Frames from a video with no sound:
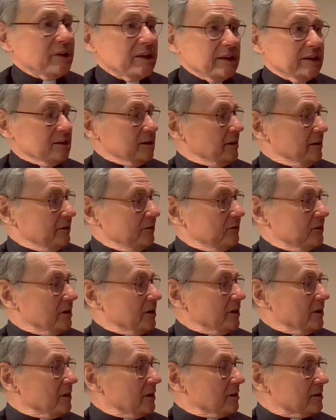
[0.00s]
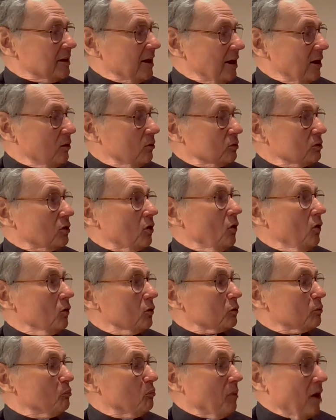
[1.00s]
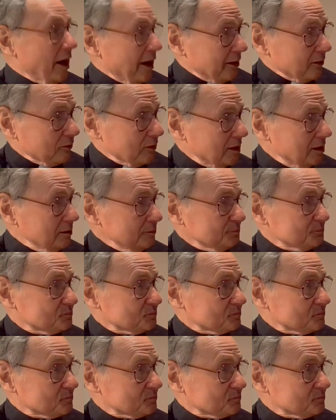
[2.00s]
He lived in the town called Myra.